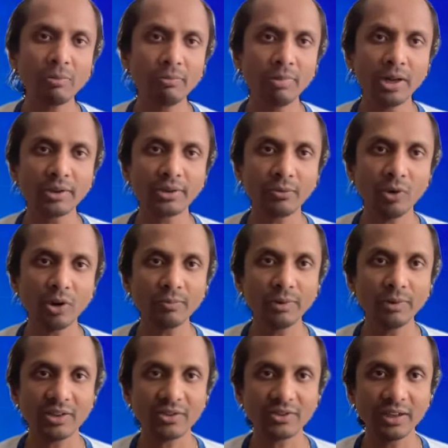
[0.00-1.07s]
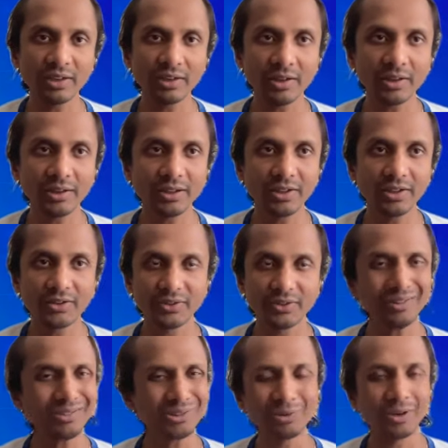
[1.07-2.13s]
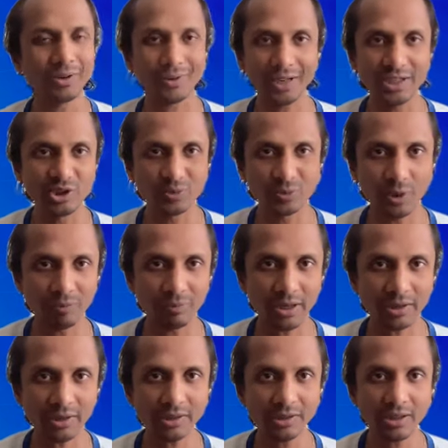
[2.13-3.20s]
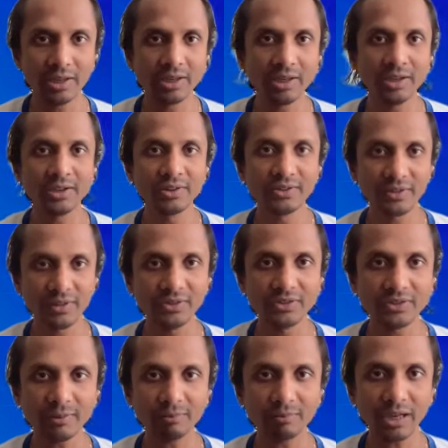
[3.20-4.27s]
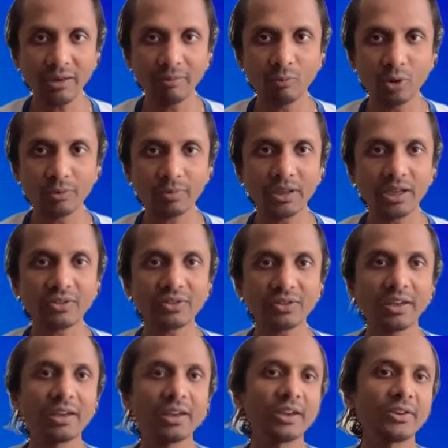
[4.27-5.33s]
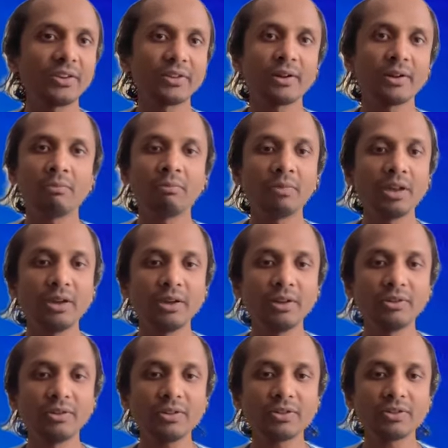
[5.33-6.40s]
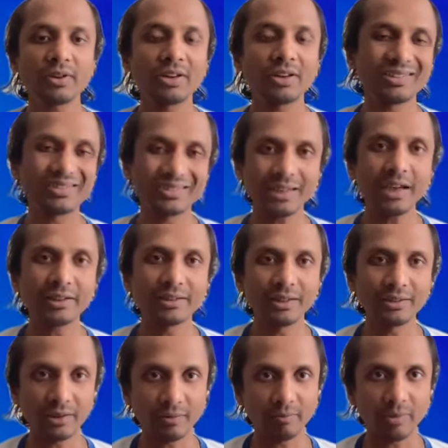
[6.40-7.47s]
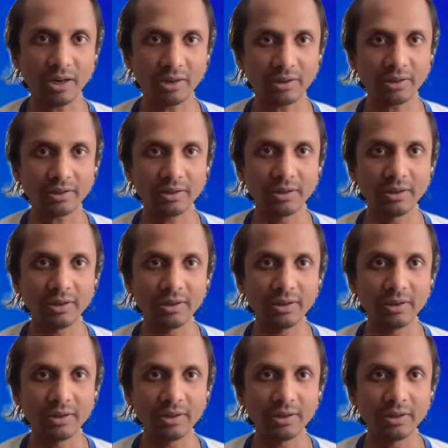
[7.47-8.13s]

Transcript: But what we are seeing currently is not even a range bound market. Since some time, what we are seeing is just a stagnated market,